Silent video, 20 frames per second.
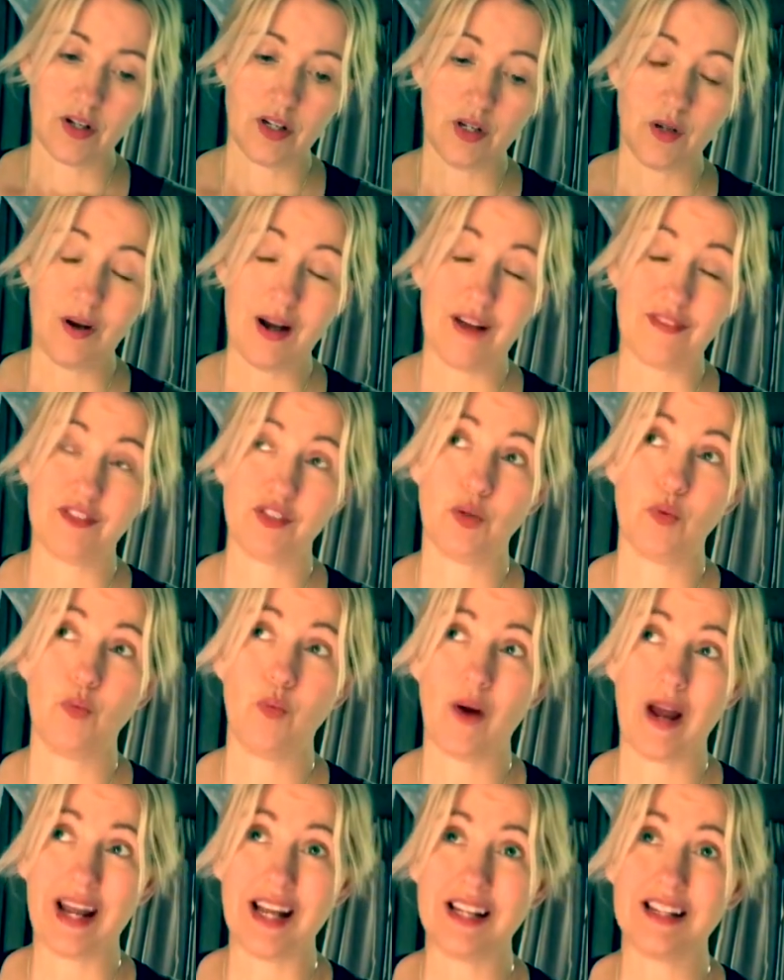you have to
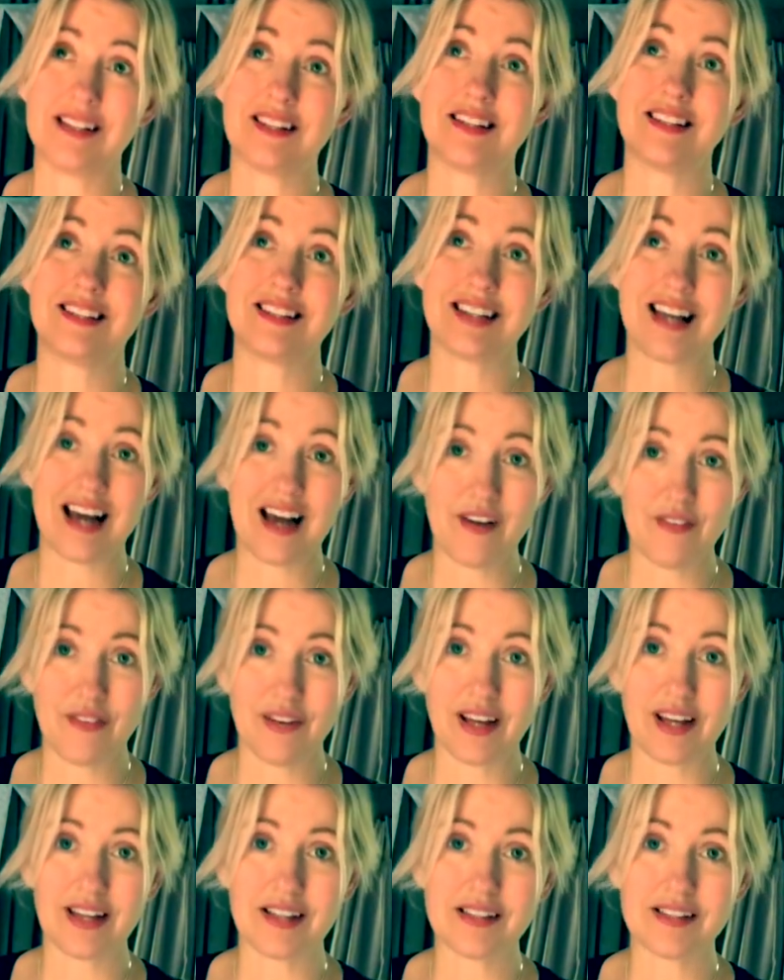wait to have
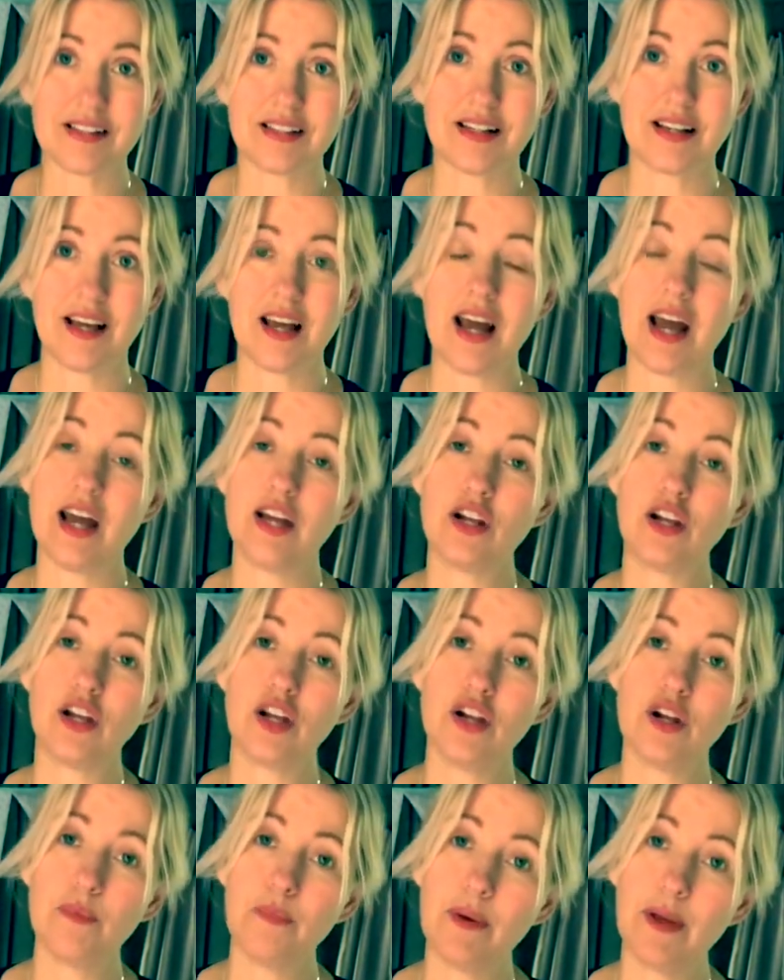it. And a
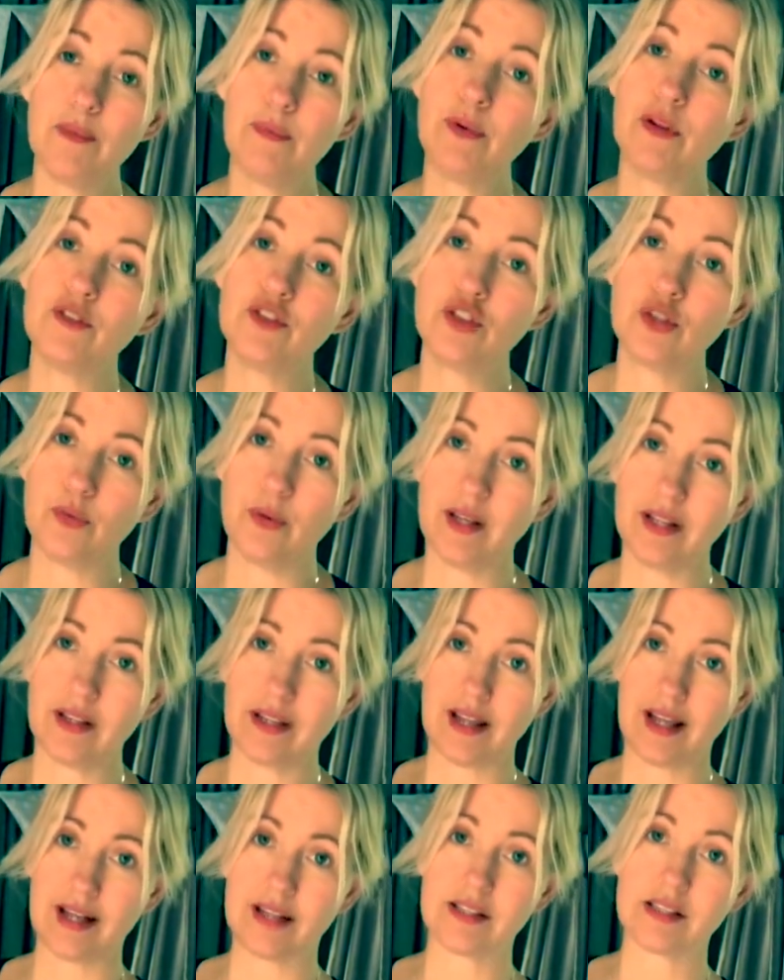lot of people are doing
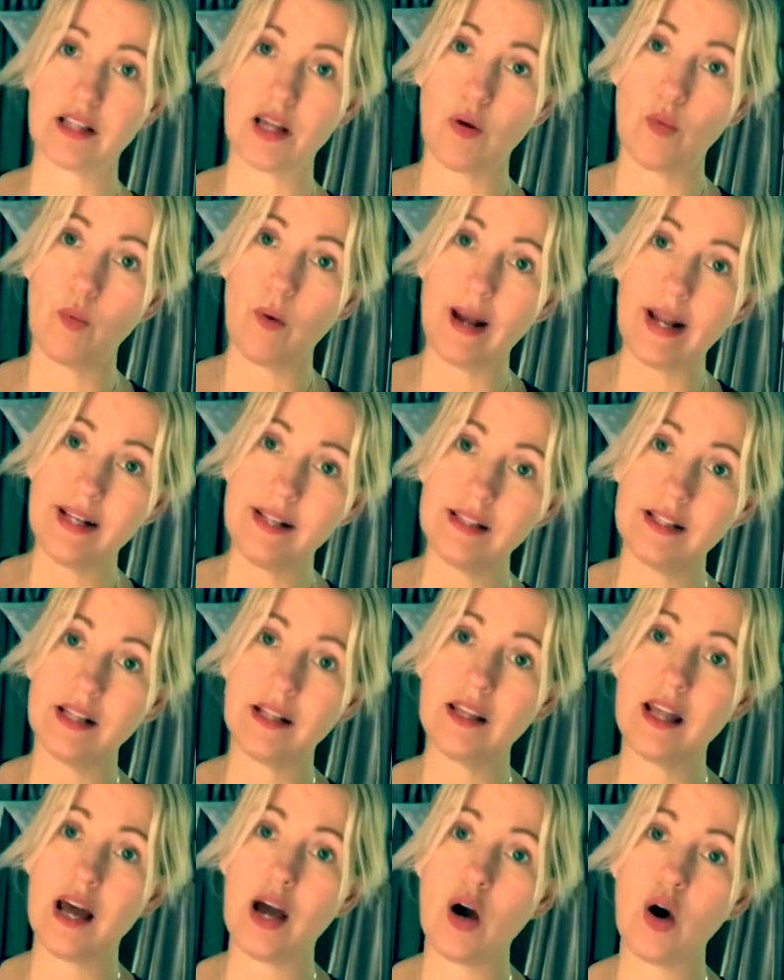this. They're
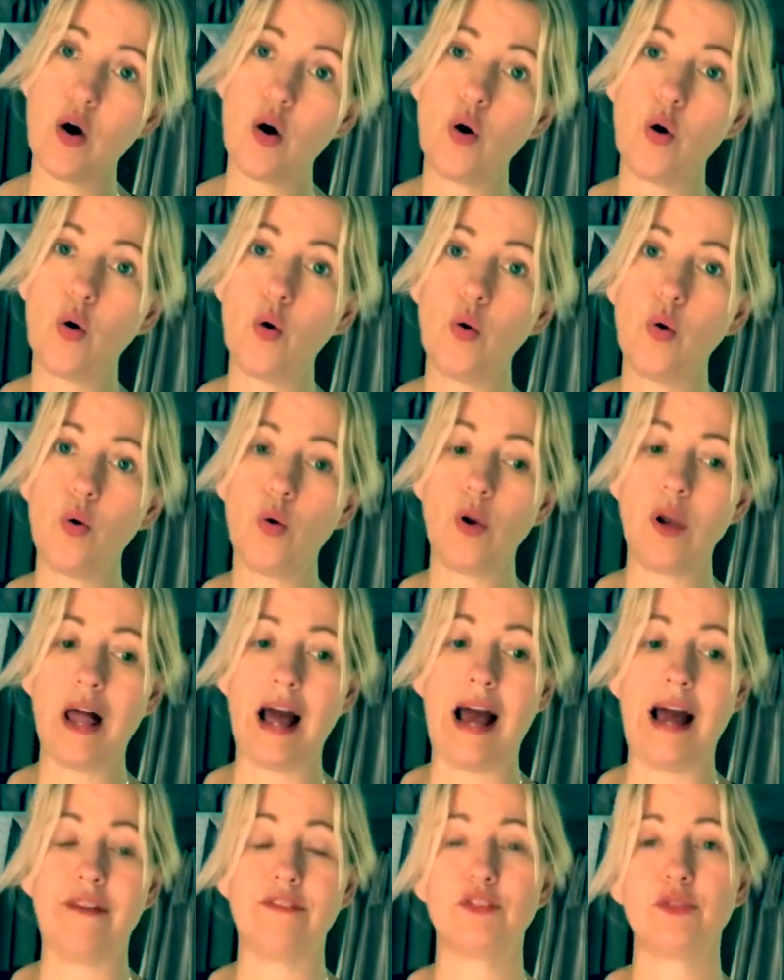waiting their whole
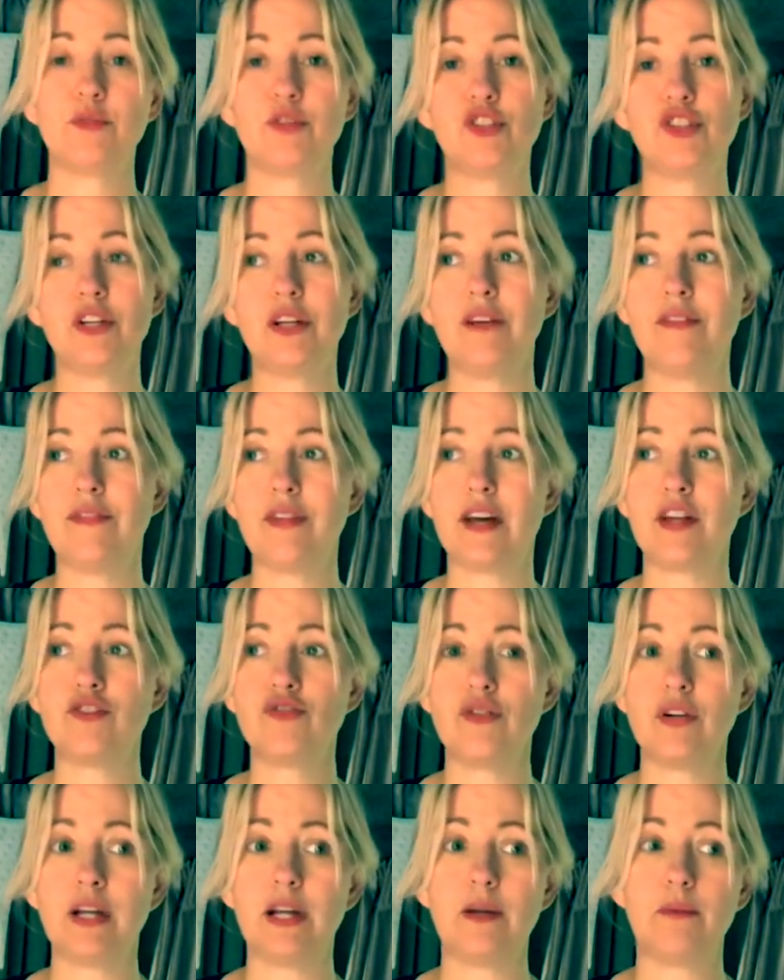life to achieve their
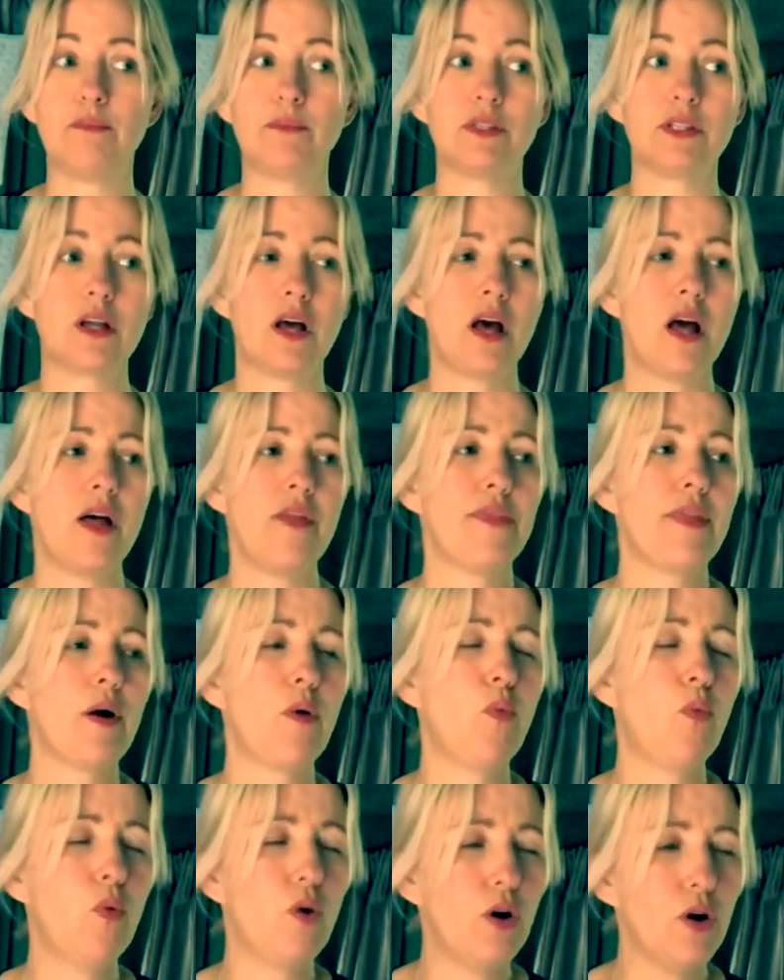dreams. They're
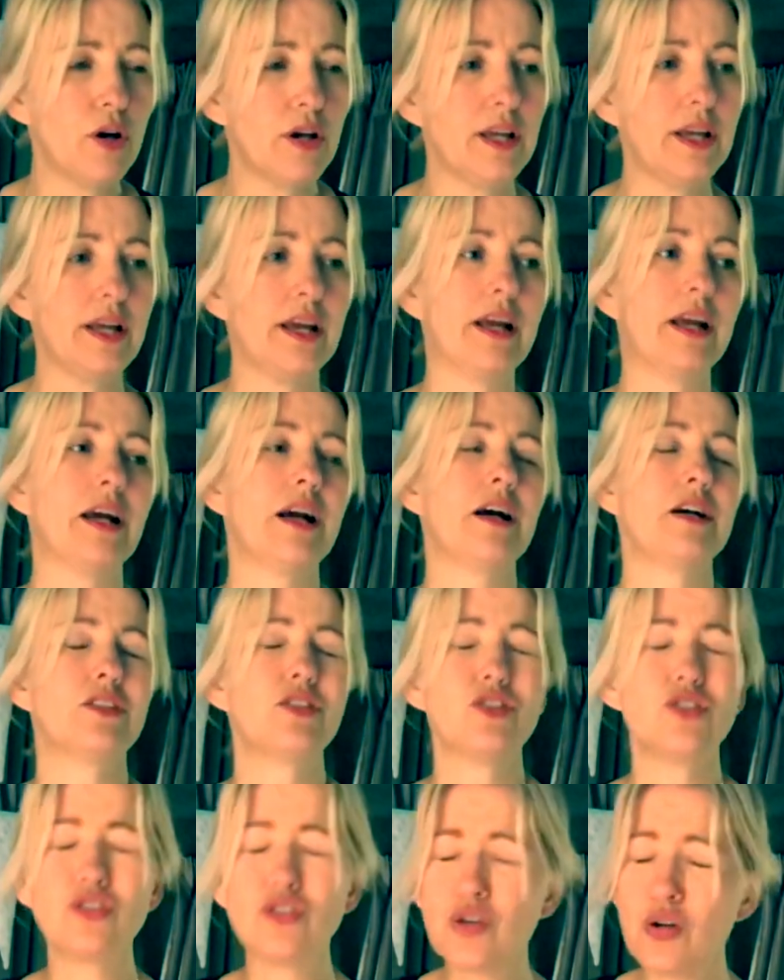working
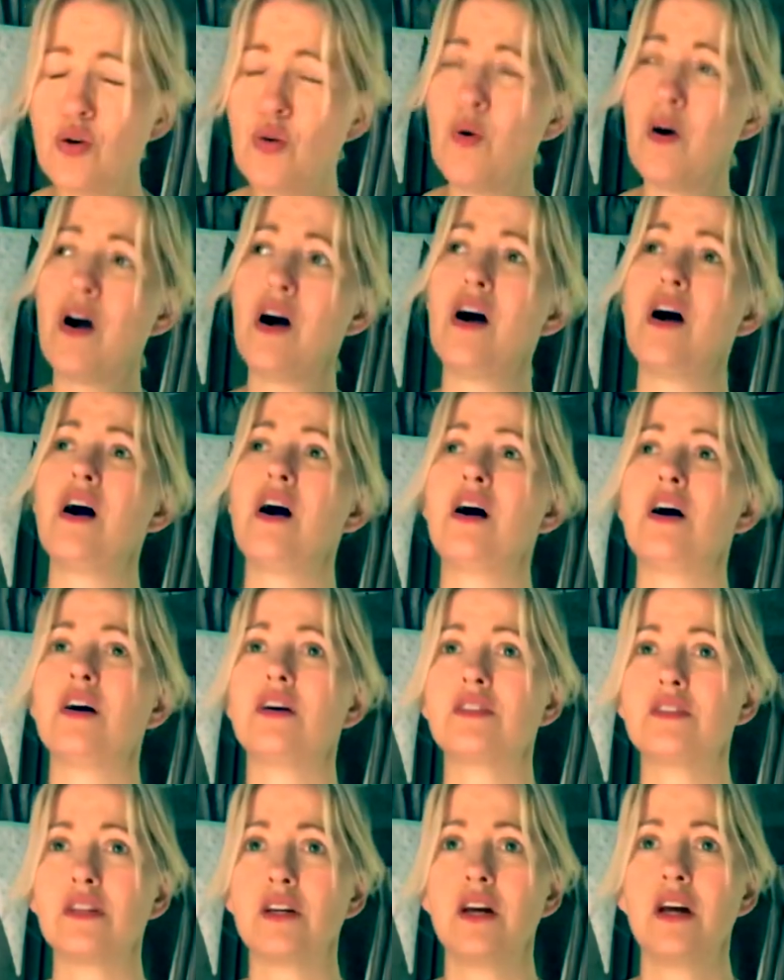so
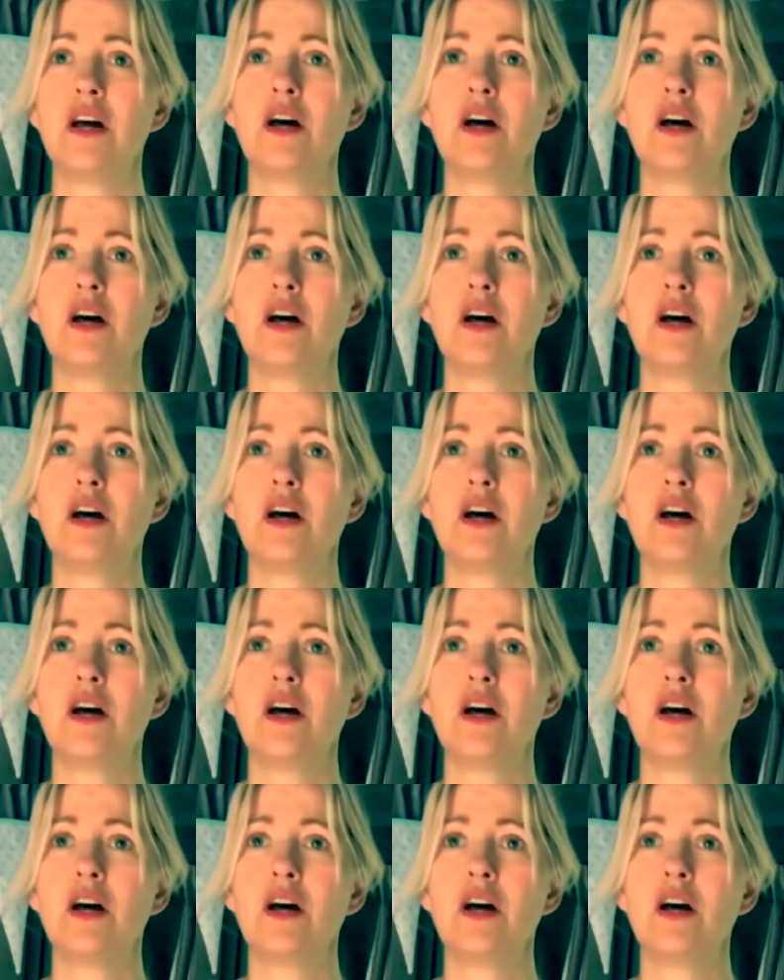hard.